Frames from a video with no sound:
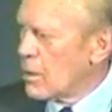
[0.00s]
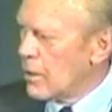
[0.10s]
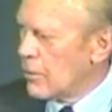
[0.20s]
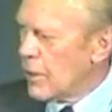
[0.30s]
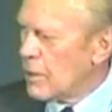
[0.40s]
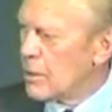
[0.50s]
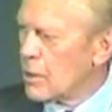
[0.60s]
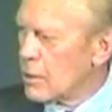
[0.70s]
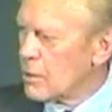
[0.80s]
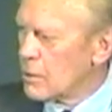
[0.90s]
And then
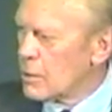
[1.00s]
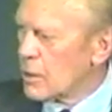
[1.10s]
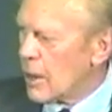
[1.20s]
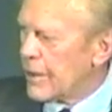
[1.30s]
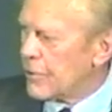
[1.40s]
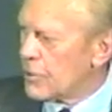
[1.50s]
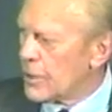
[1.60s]
a little later, in